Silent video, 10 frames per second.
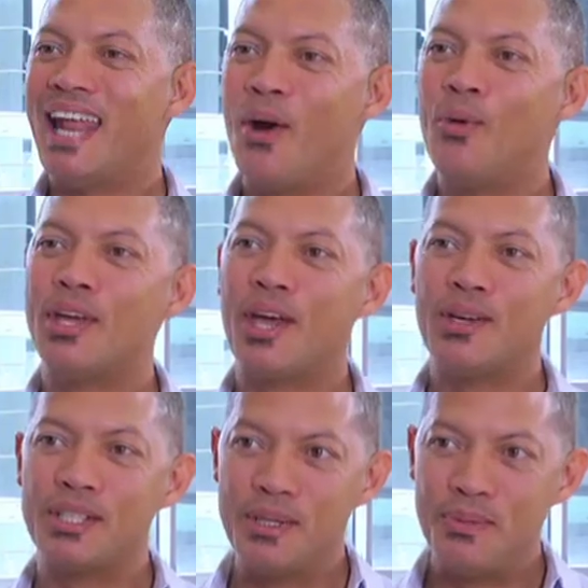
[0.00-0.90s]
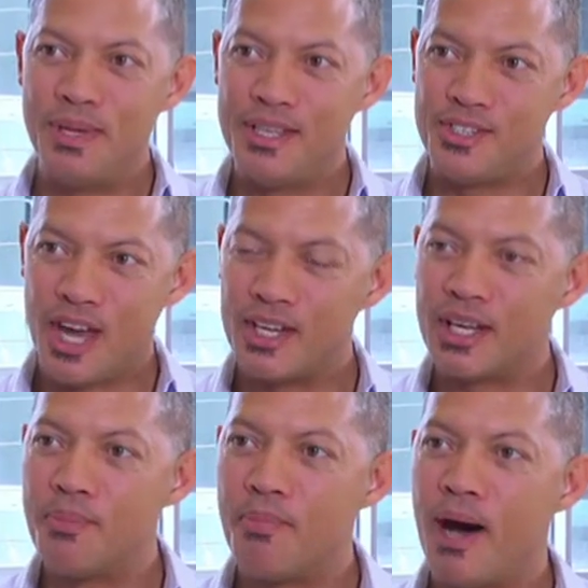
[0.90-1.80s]
Now, we're going to be
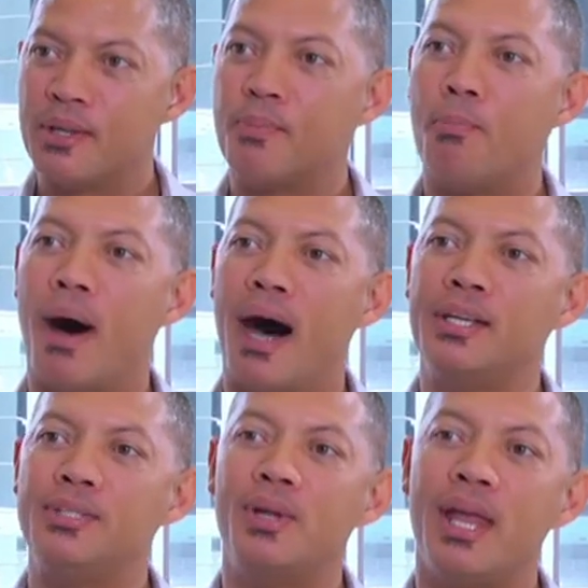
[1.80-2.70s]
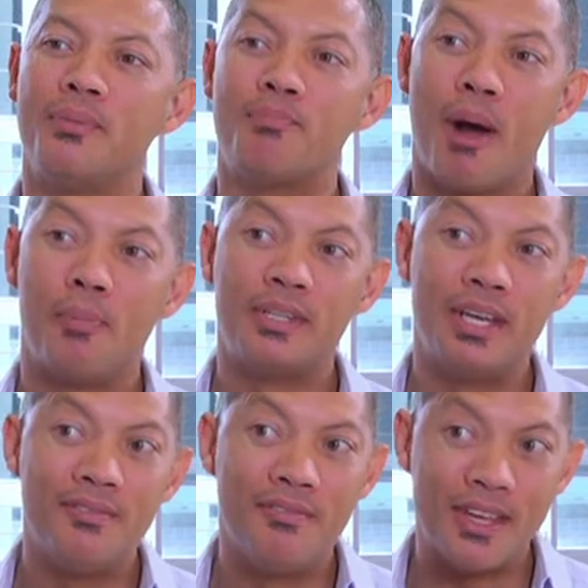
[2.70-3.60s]
chatting about buy-to-let
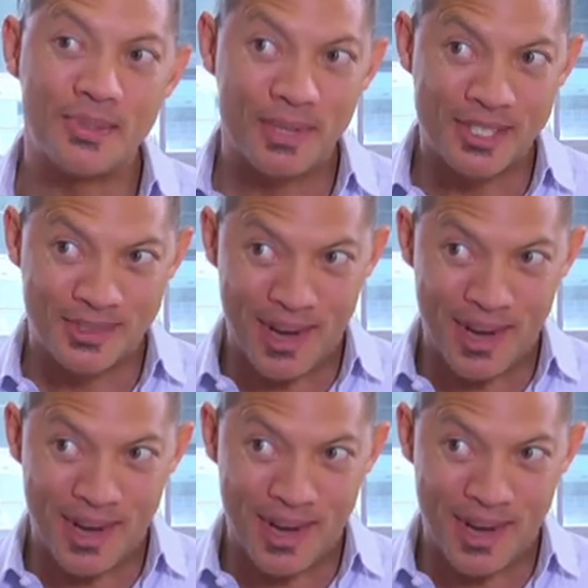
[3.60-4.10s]
property investment